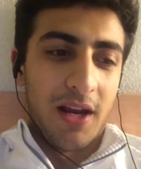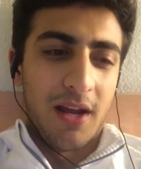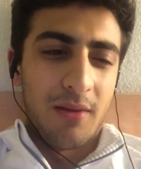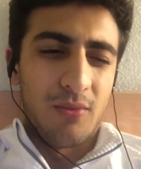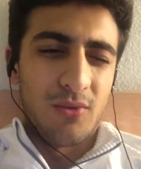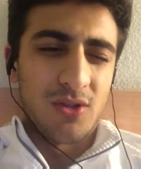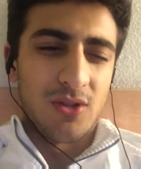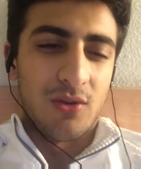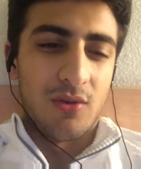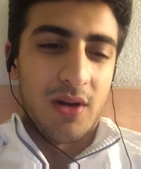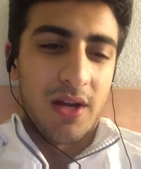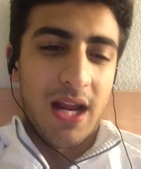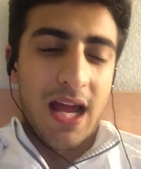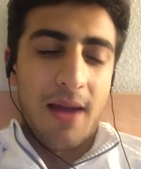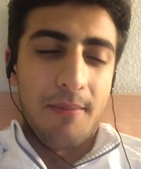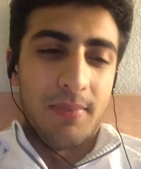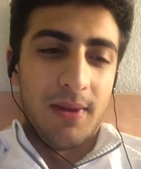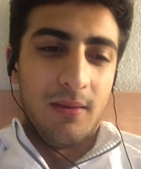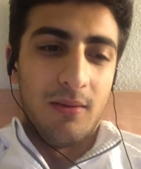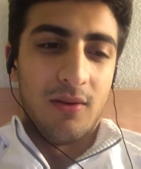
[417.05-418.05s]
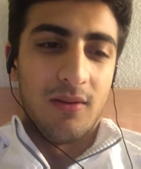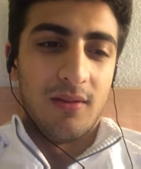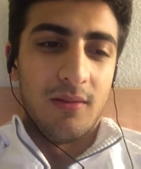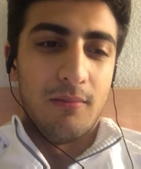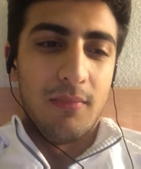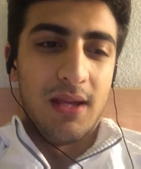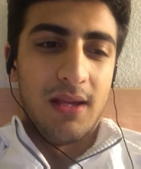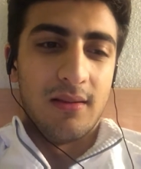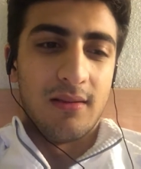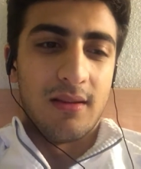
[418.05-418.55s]
I am also quite happy because it
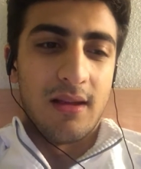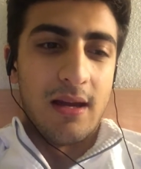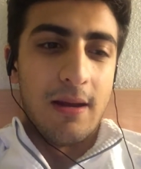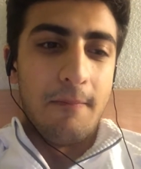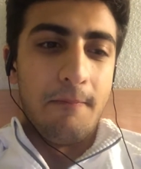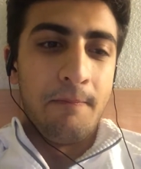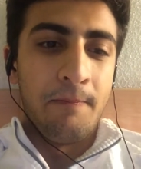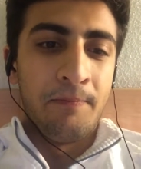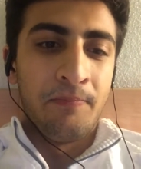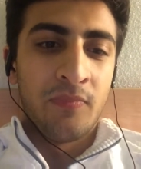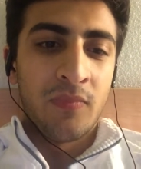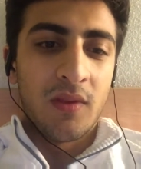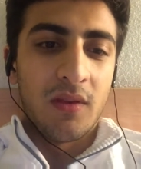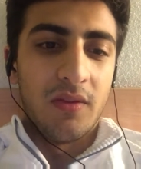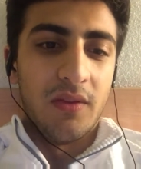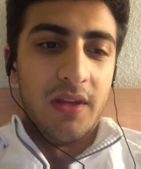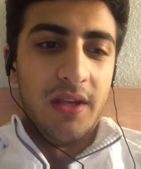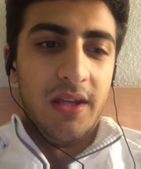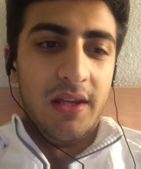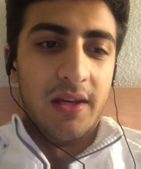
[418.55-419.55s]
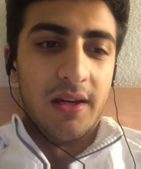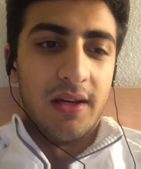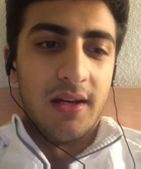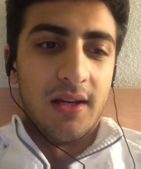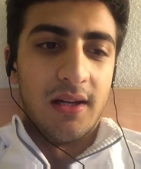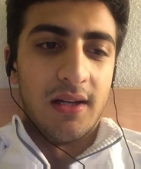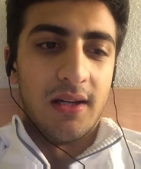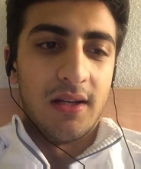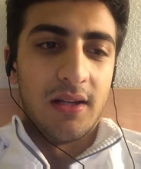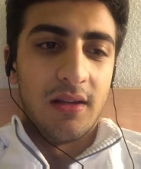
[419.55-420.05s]
means that the
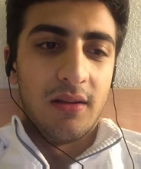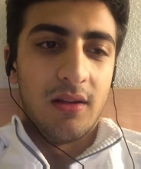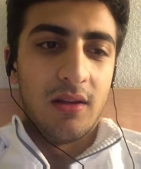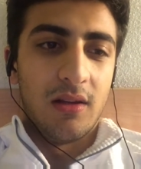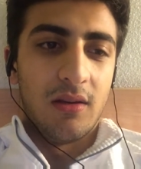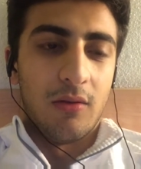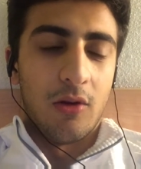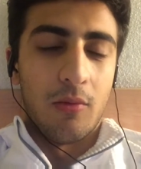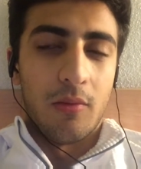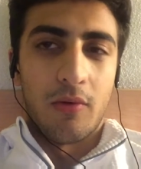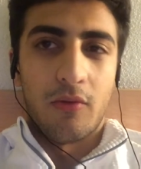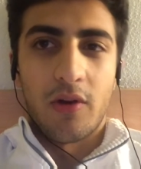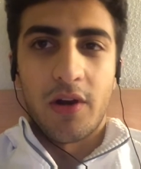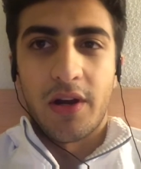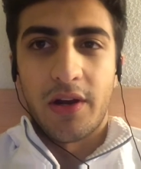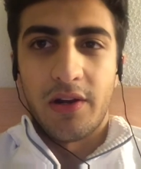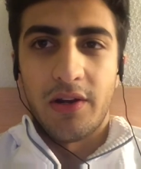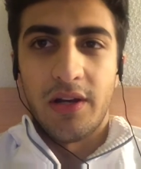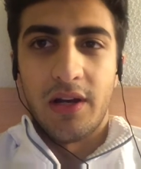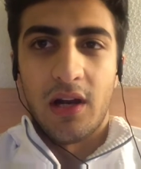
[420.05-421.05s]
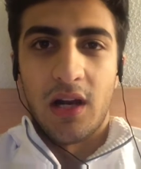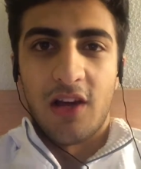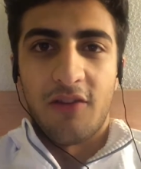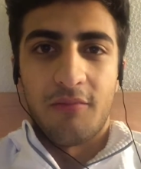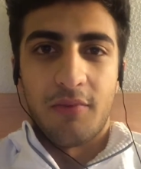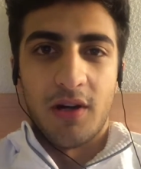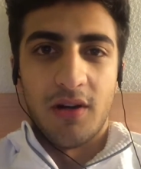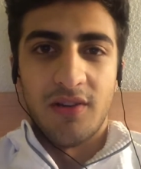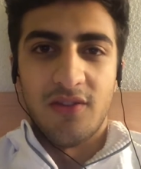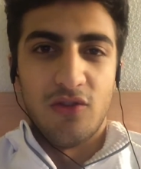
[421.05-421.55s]
uh, you know my run I did in
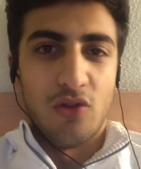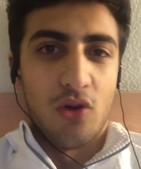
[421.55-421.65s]
Loughborough is